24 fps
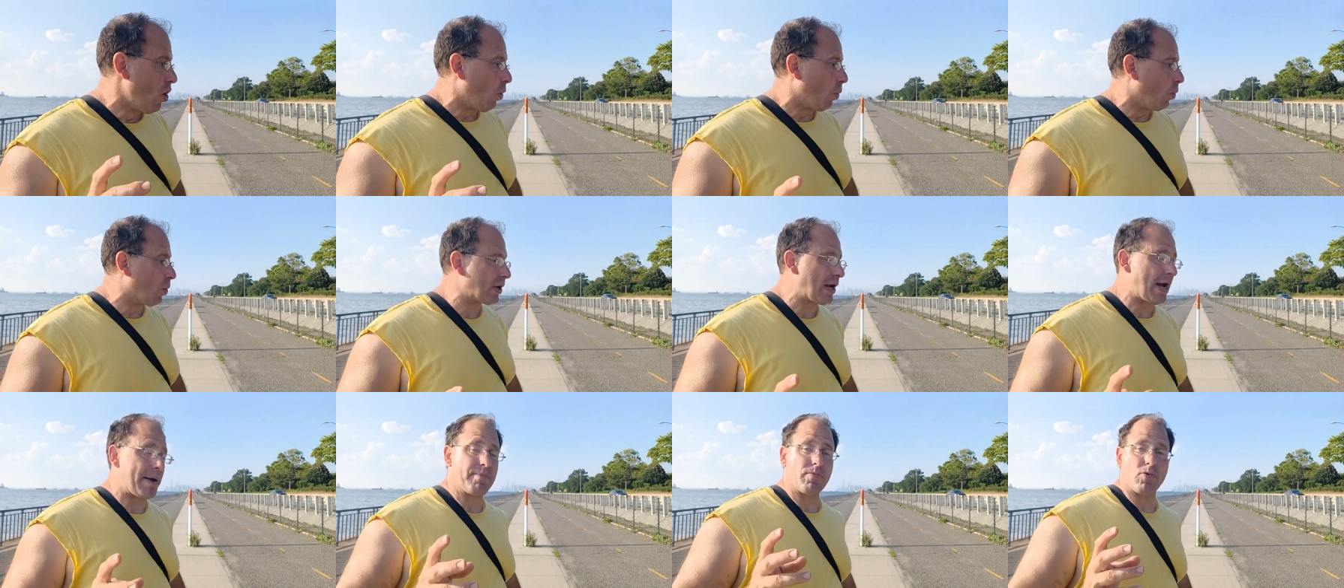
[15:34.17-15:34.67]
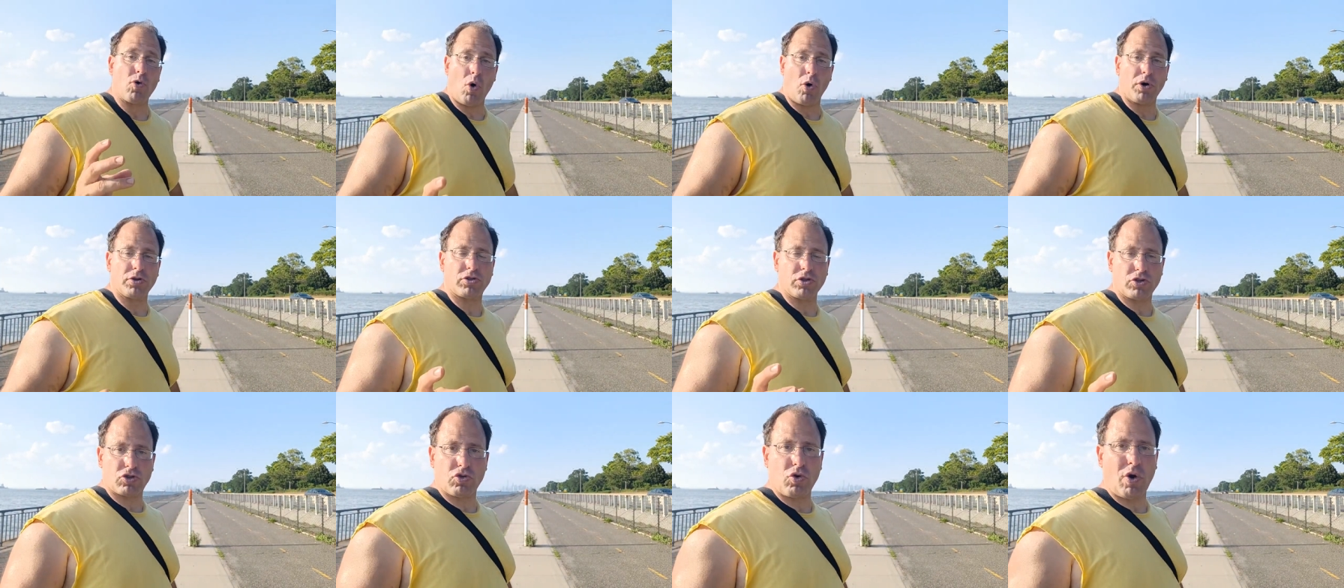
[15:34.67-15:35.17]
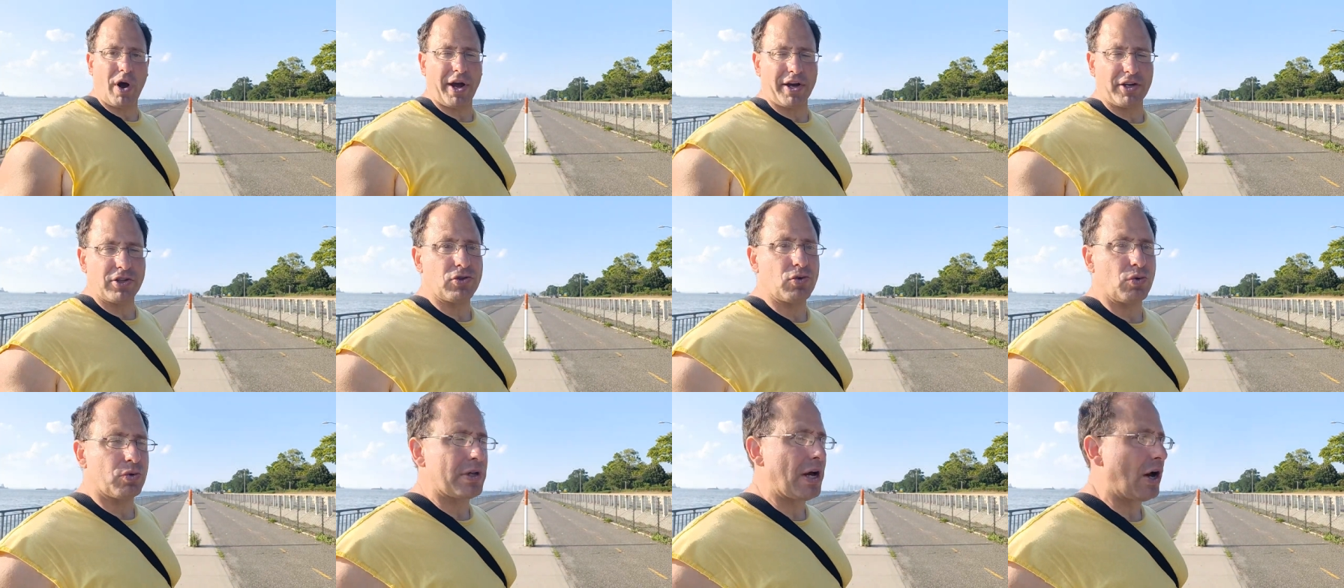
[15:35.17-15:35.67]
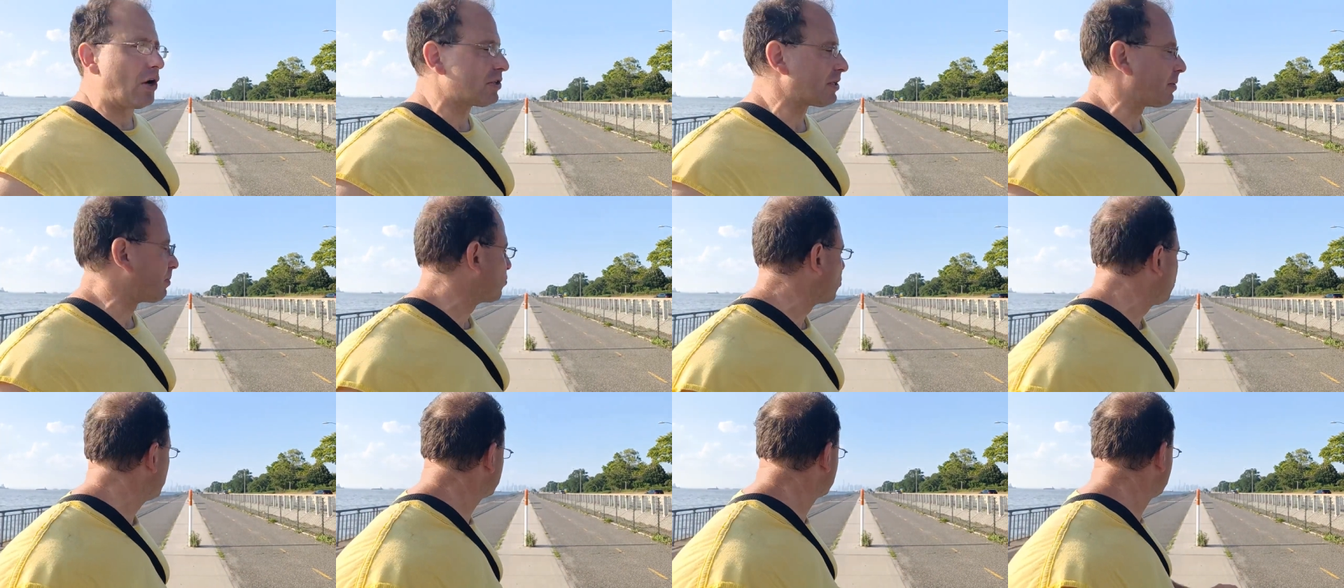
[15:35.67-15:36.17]
What I'm going to try and do now is
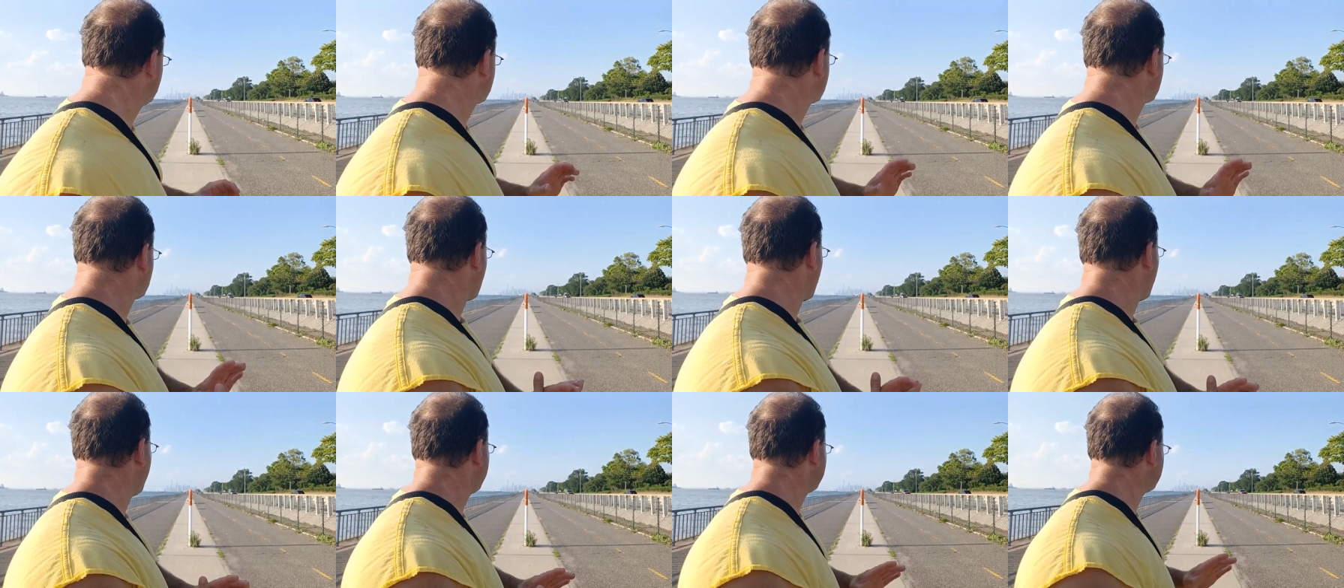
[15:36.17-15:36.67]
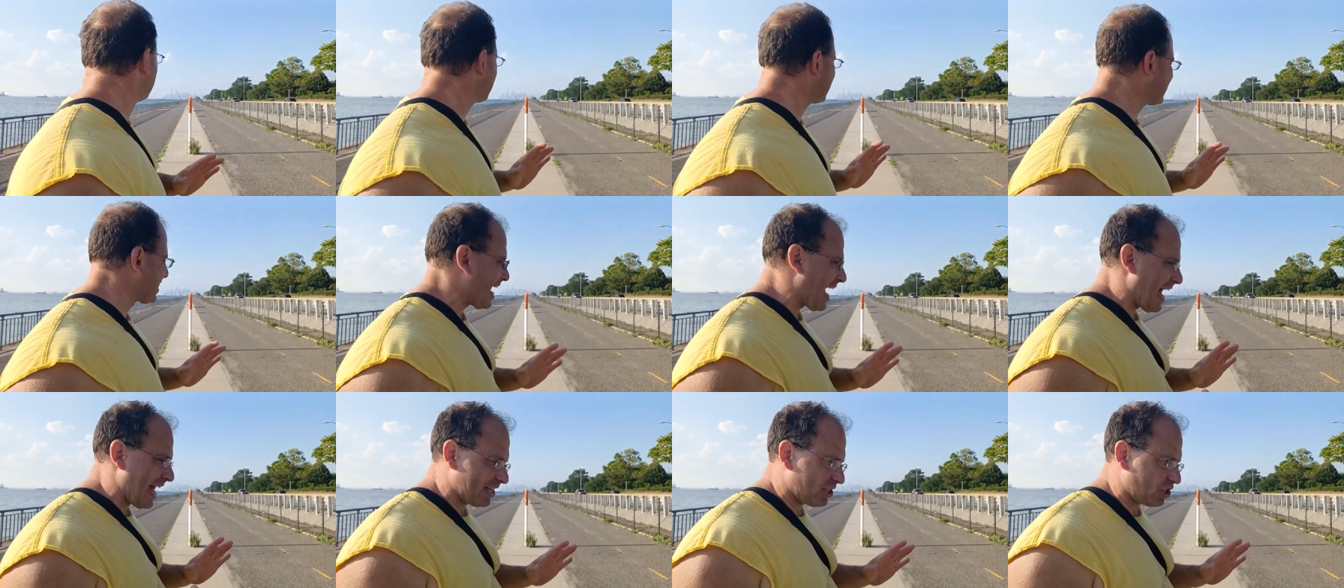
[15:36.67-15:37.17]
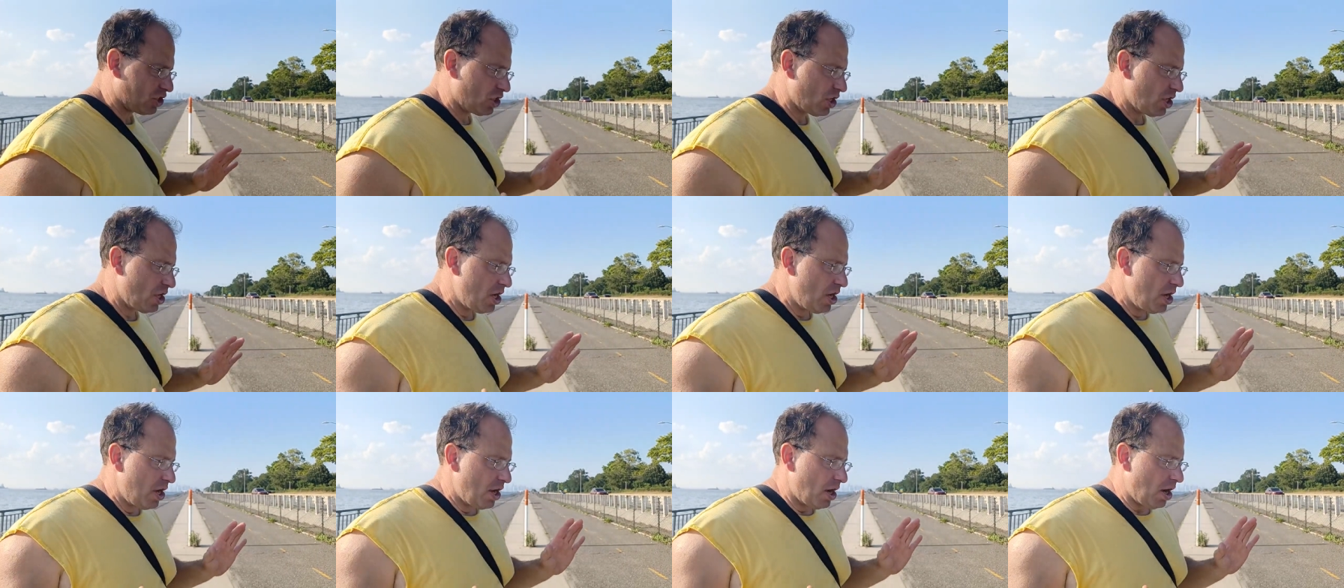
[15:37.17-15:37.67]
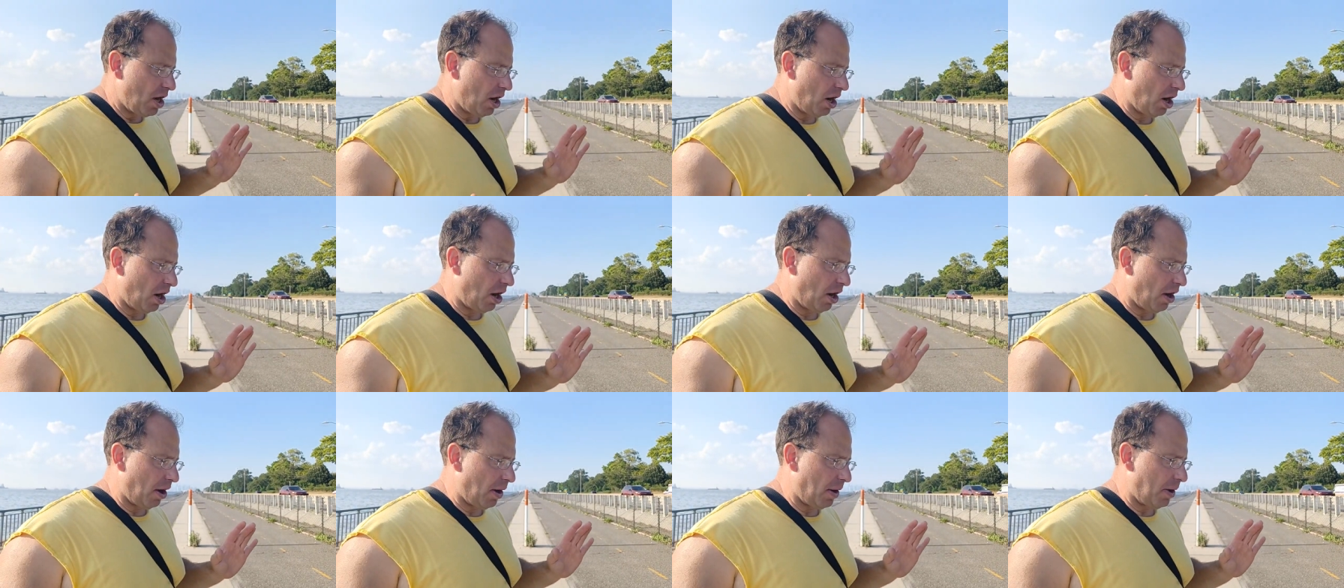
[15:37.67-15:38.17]
I'm going to try and attach
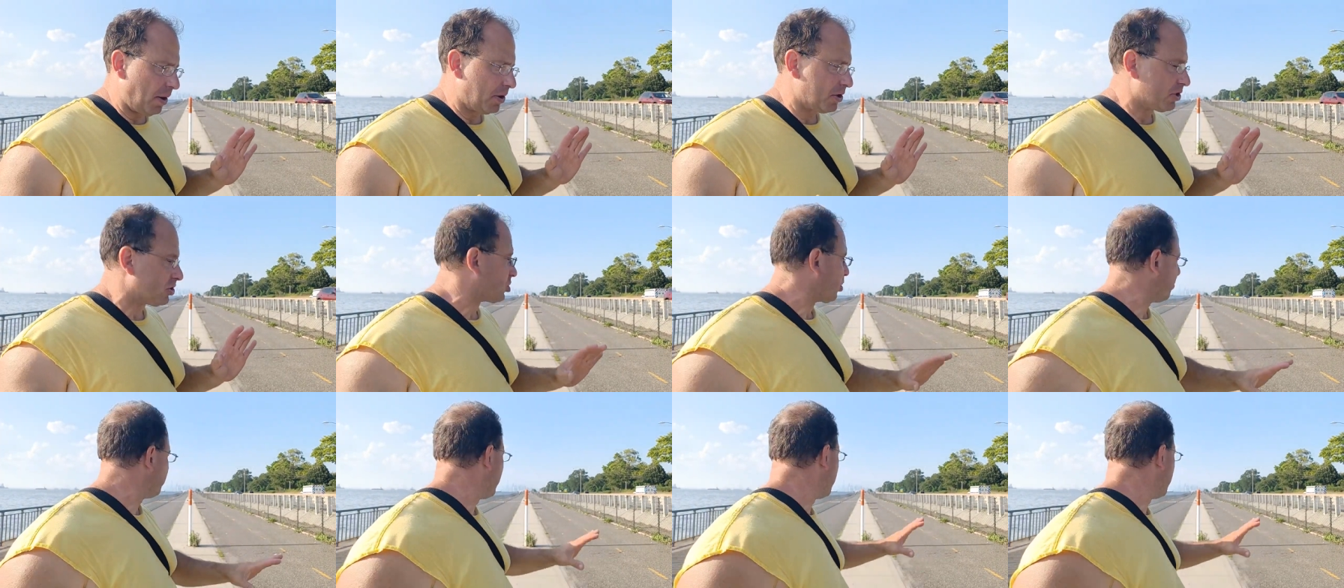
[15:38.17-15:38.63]
some